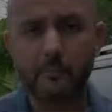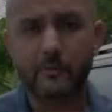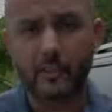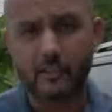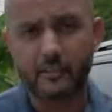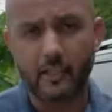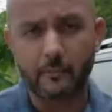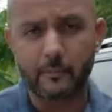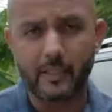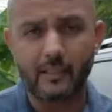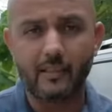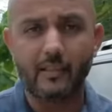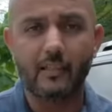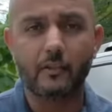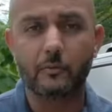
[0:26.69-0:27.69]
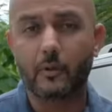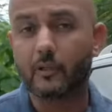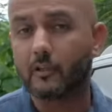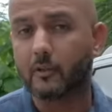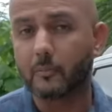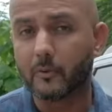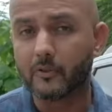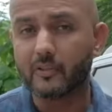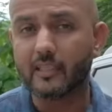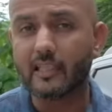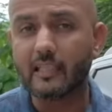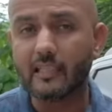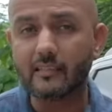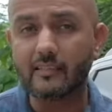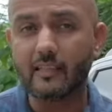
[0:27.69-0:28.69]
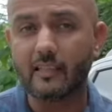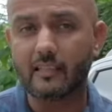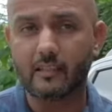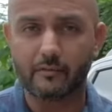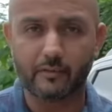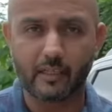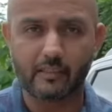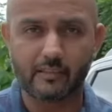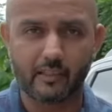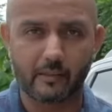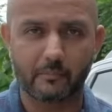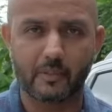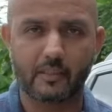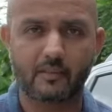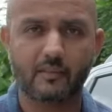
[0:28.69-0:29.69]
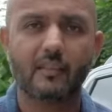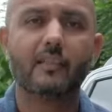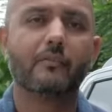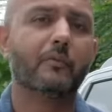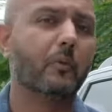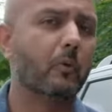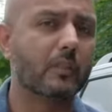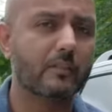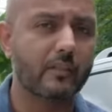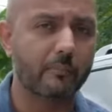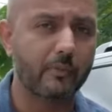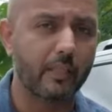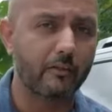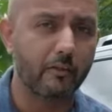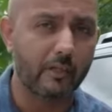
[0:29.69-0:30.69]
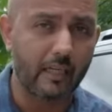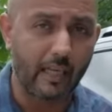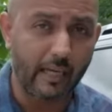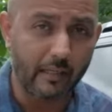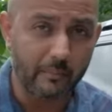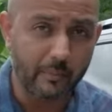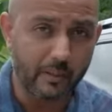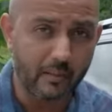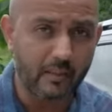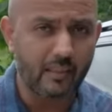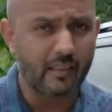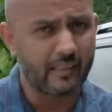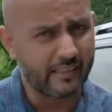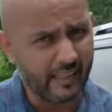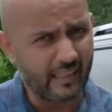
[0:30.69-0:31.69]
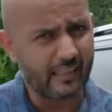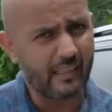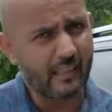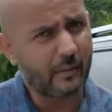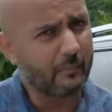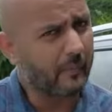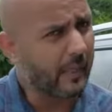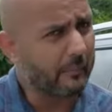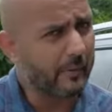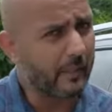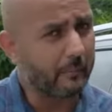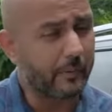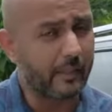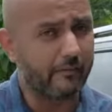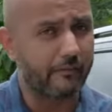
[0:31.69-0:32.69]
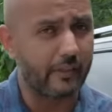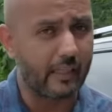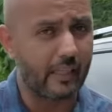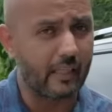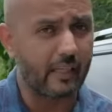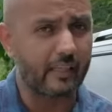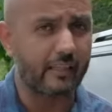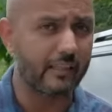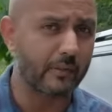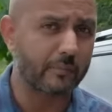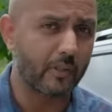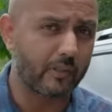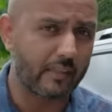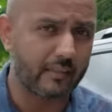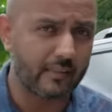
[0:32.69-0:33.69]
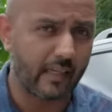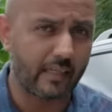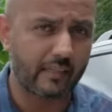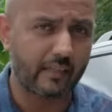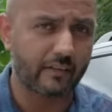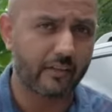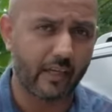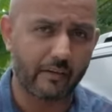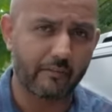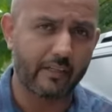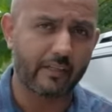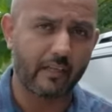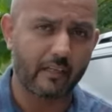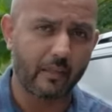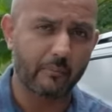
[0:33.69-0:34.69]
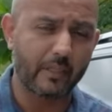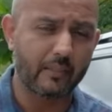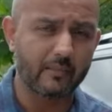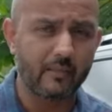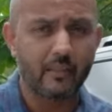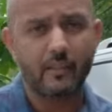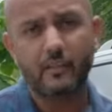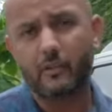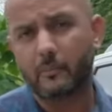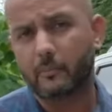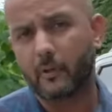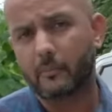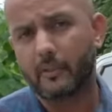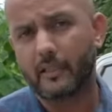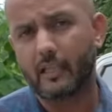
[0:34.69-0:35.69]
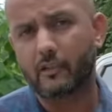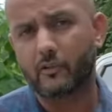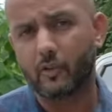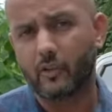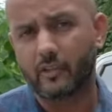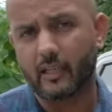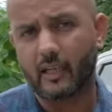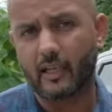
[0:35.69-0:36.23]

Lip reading: pickup truck segment is one of the most easily defined segments. If you want something reliable, yet maybe a bit vanilla in terms of design and driving dynamics, you'll probably get a Toyota